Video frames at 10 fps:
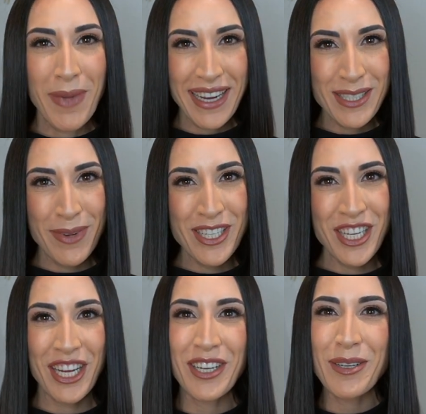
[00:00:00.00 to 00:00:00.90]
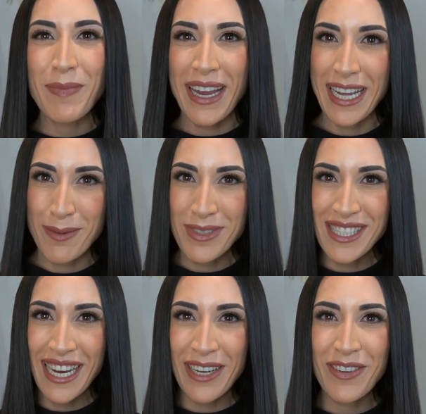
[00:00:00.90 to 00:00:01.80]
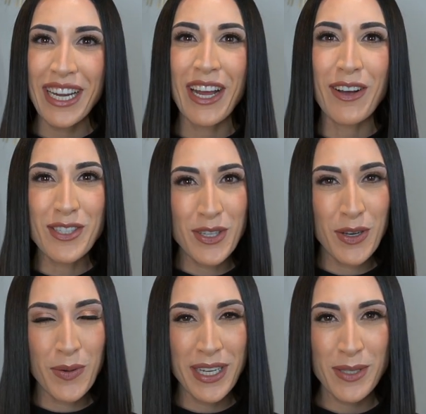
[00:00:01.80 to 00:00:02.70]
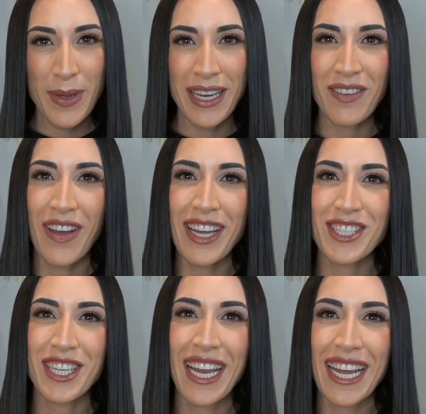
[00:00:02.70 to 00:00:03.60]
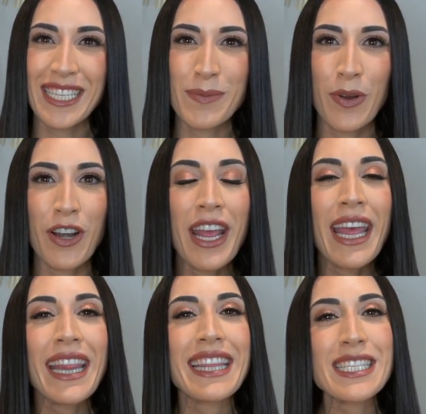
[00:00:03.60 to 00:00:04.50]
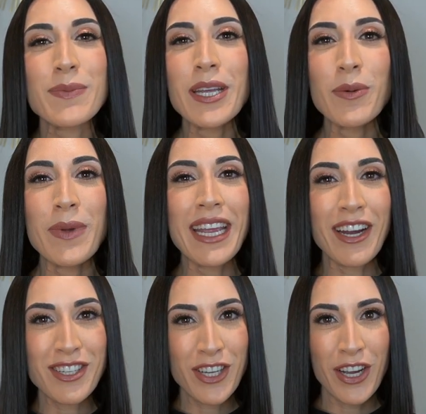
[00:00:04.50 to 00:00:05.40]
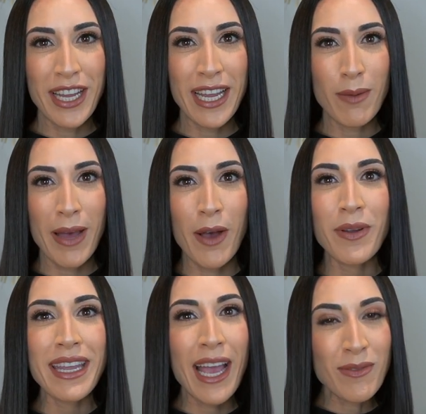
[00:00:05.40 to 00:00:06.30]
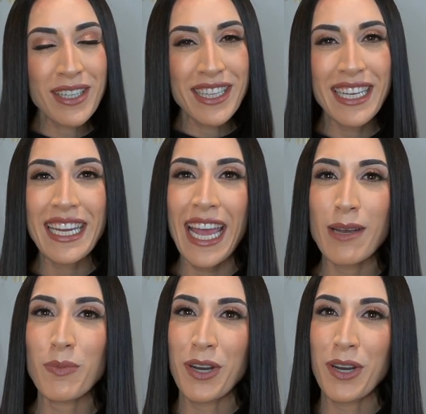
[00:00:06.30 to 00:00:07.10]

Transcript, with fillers: back to my channel. My name is Nairi, also known as Wedding Fashion Expert. This week we are talking about gown cleaning and